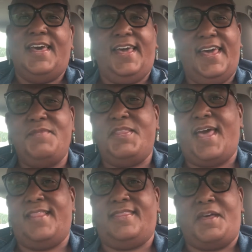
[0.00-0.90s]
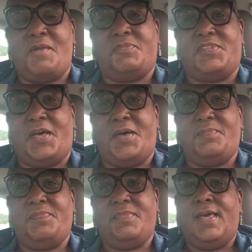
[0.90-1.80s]
and give me that thumbs up
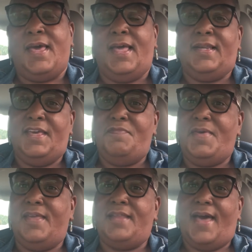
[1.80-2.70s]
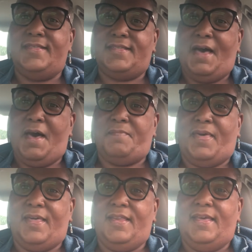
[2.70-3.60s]
and leave me a nice
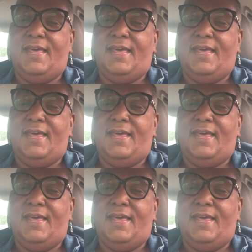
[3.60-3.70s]
comment.